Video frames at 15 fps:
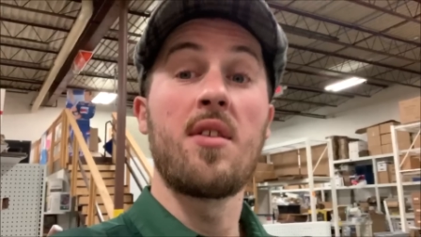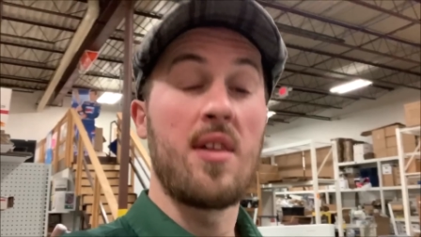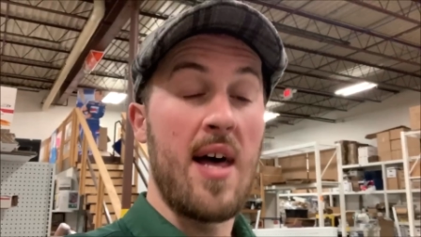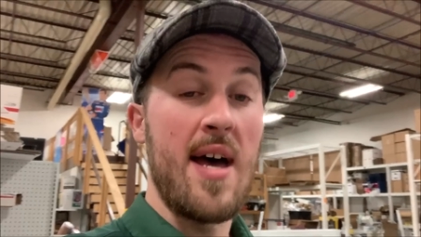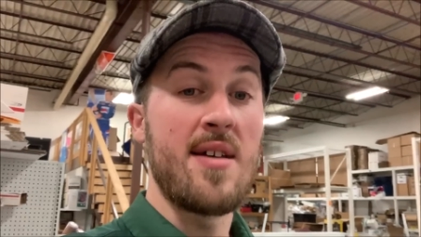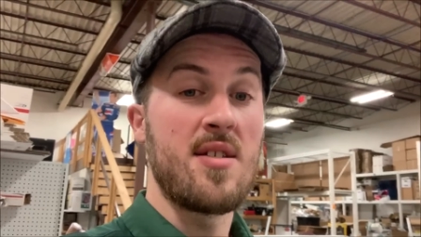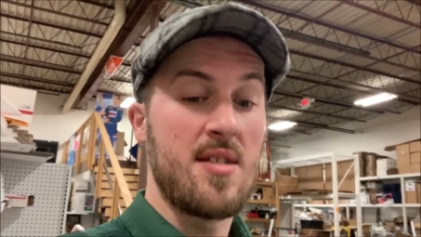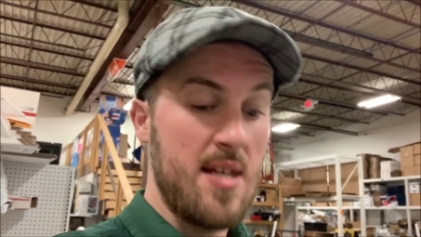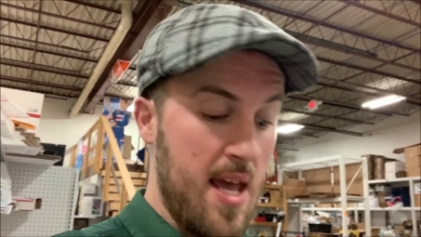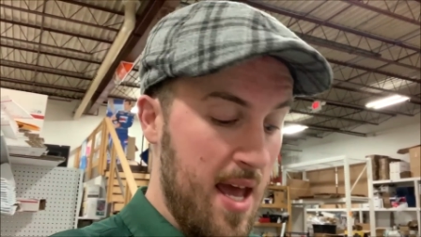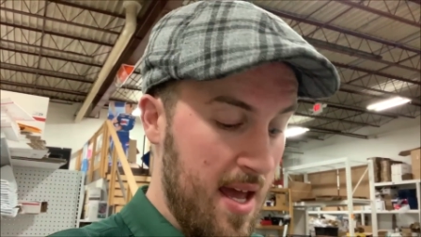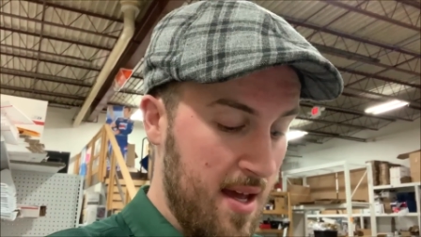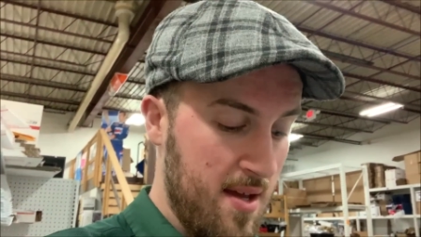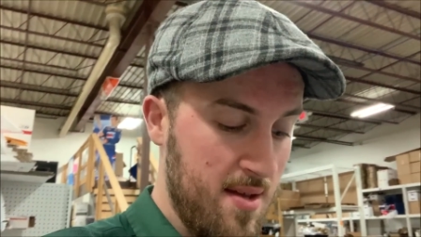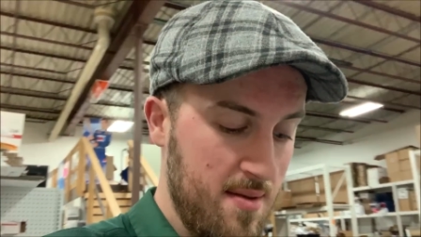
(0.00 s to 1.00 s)
the last
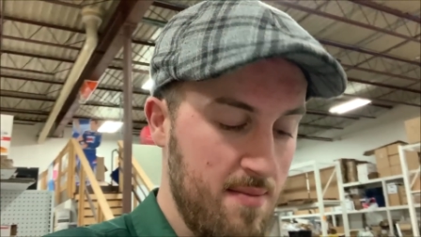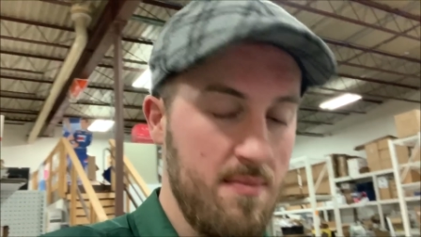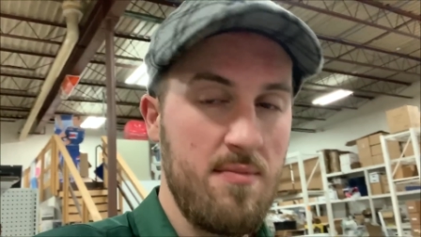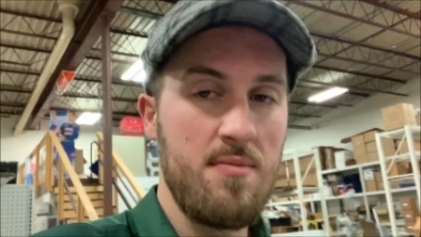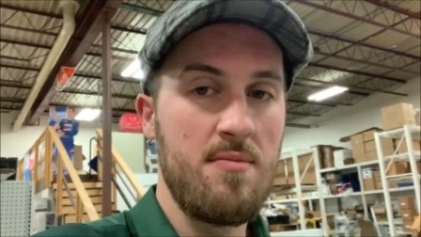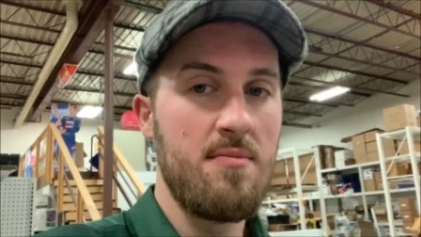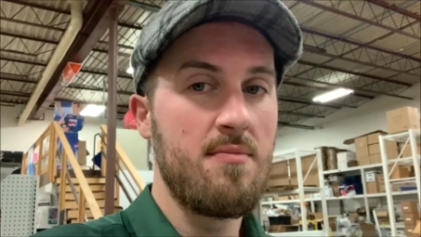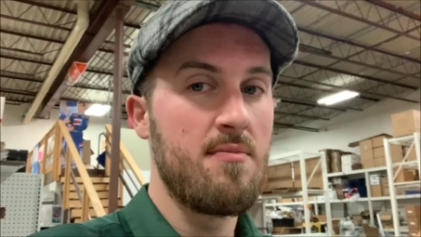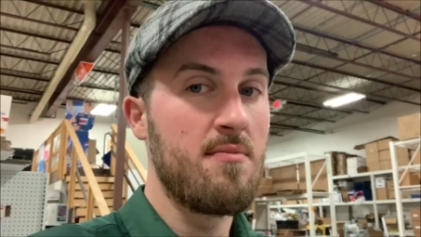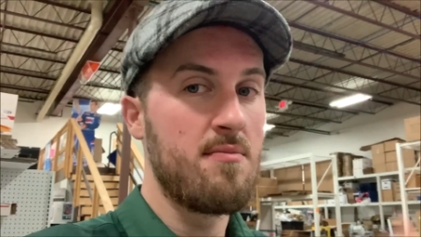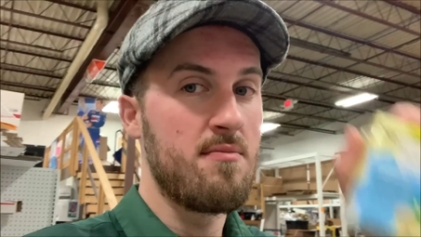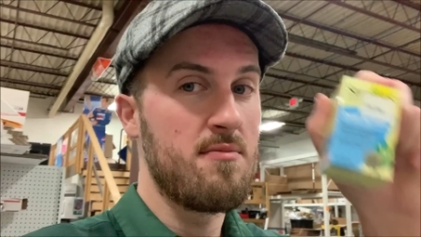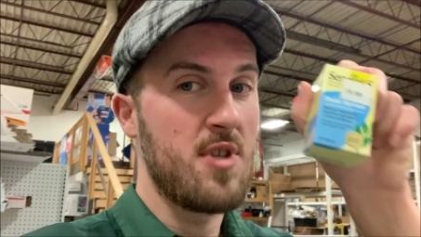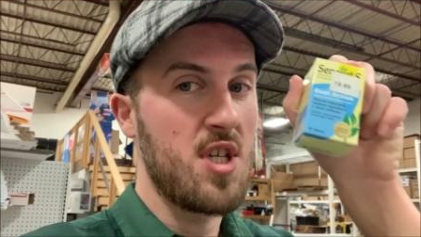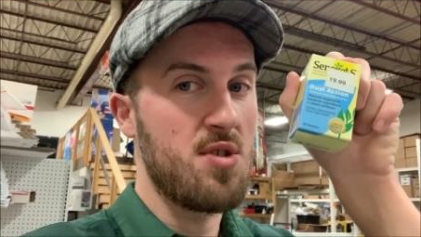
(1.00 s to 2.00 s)
day,
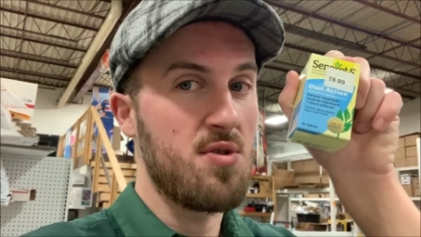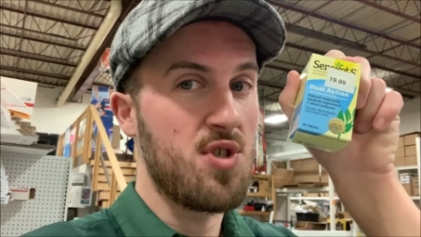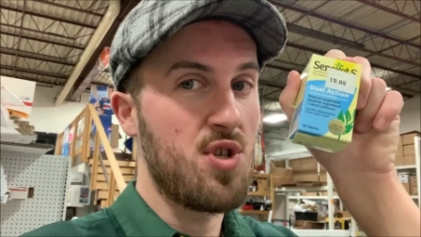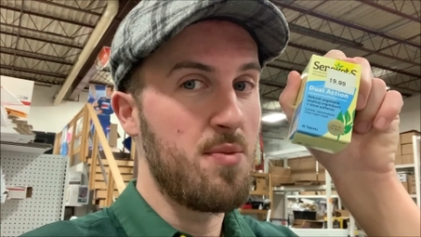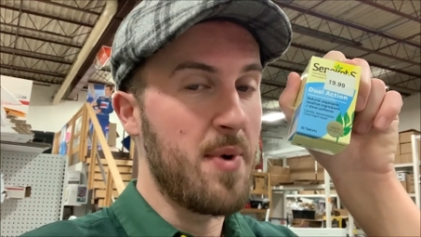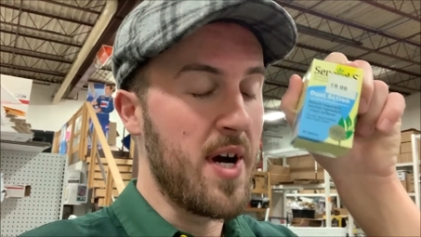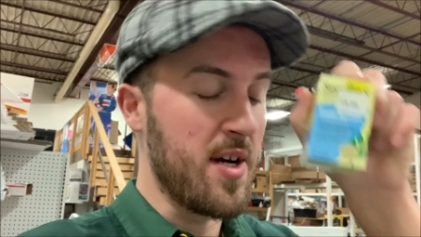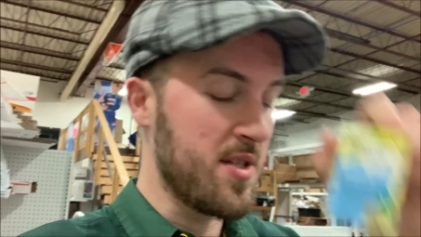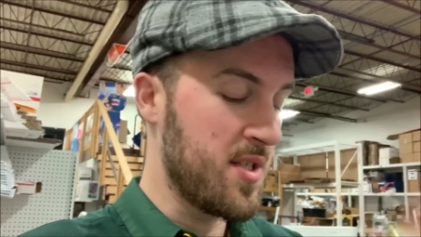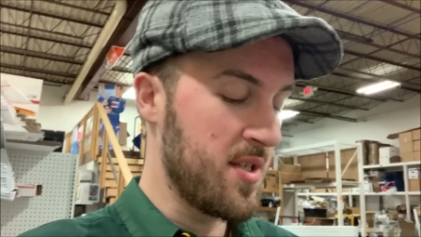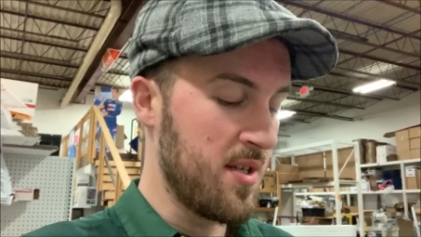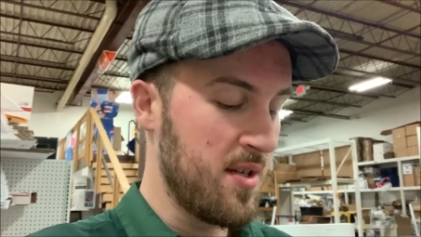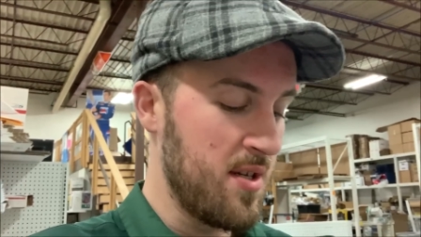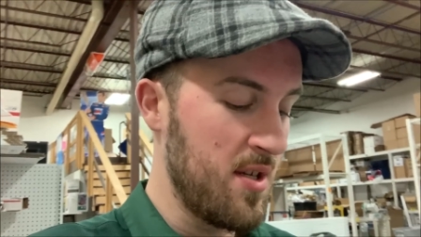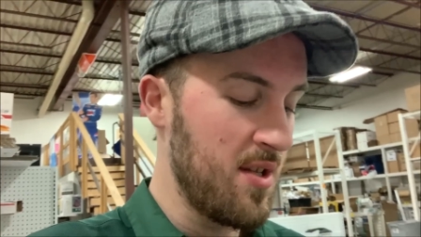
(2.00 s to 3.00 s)
this was 2 bucks.
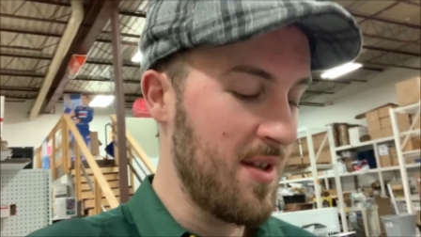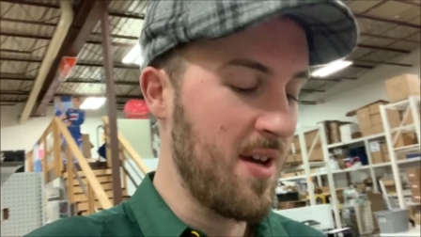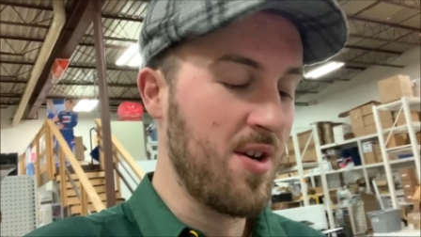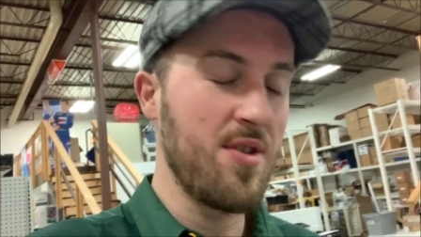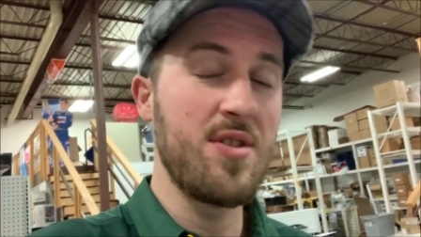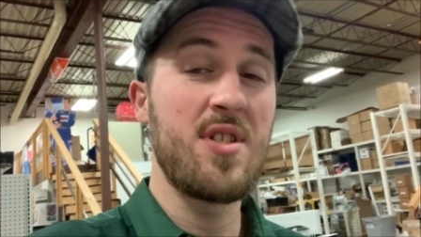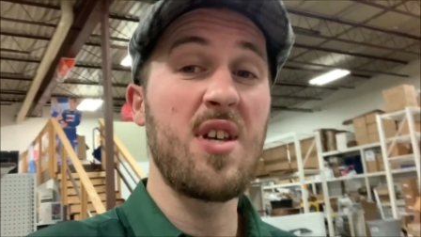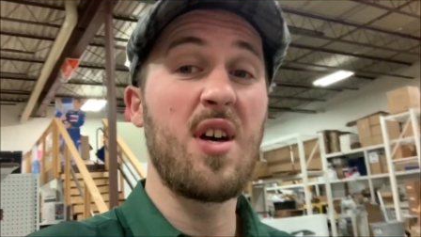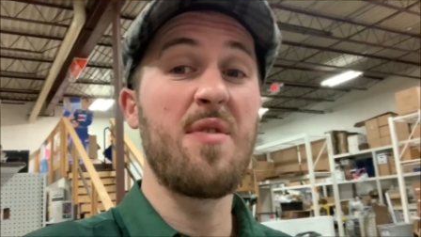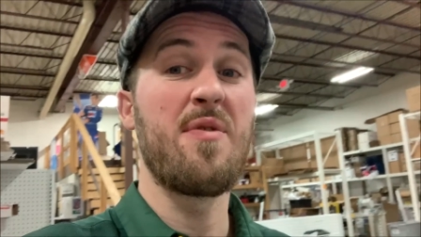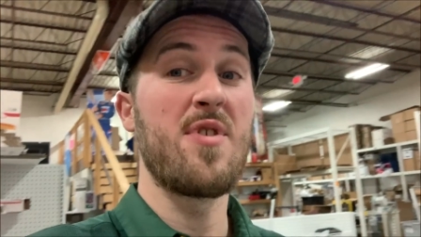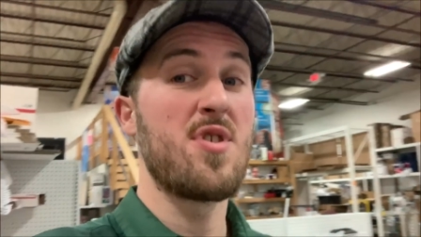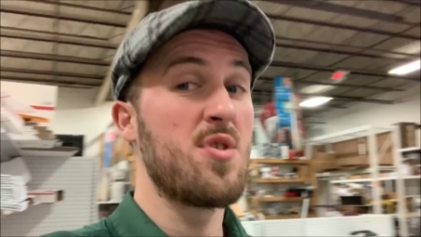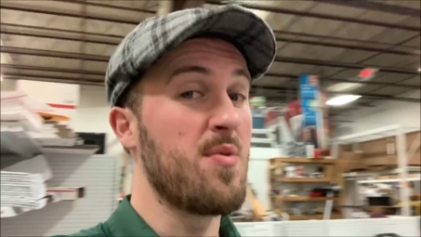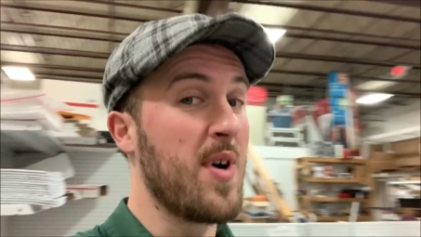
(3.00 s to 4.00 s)
They couldn't sell for
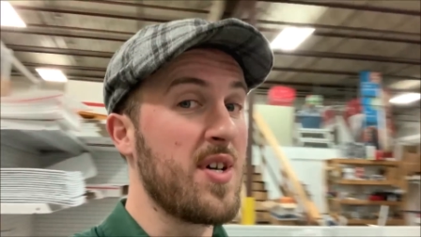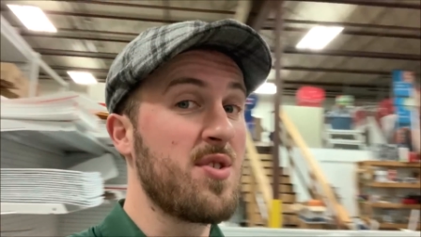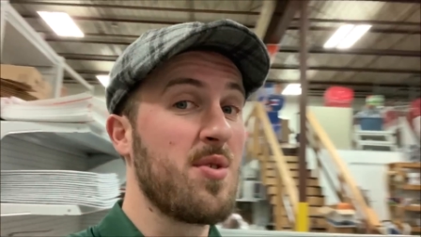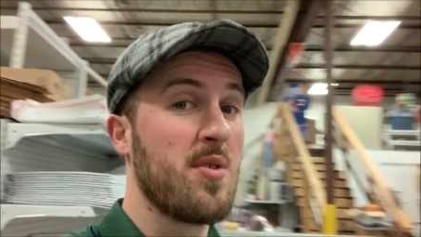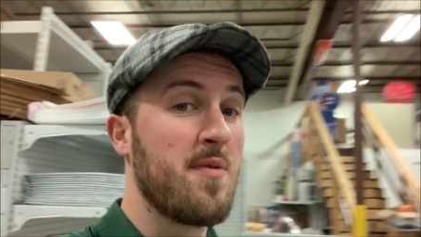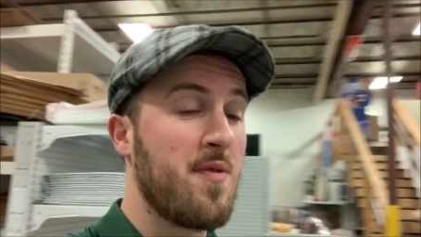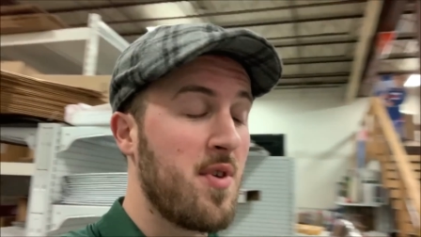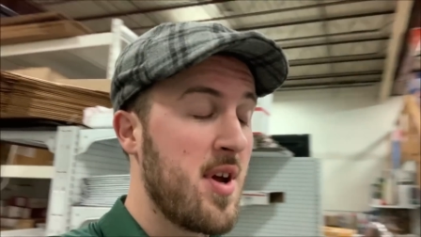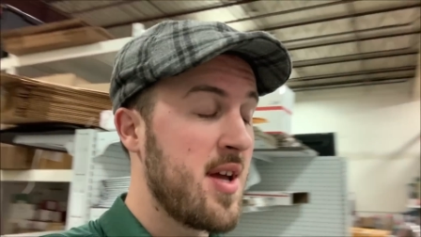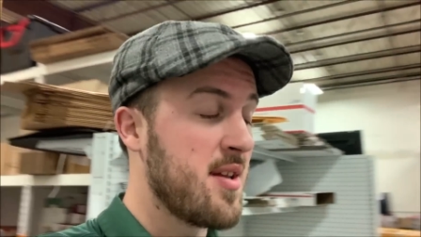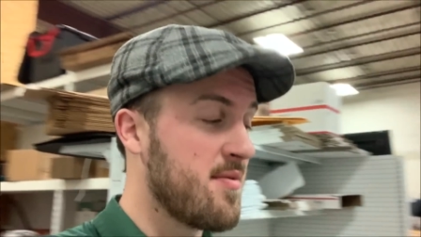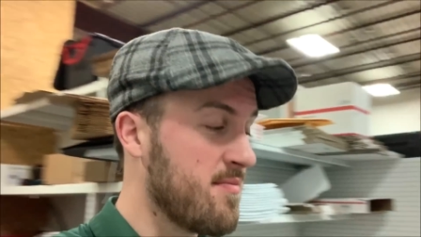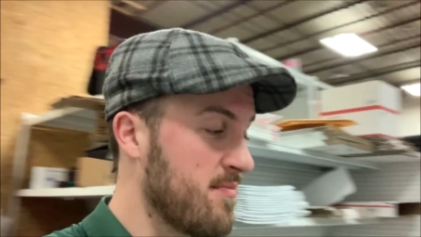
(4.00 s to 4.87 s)
two. I sold it for eight.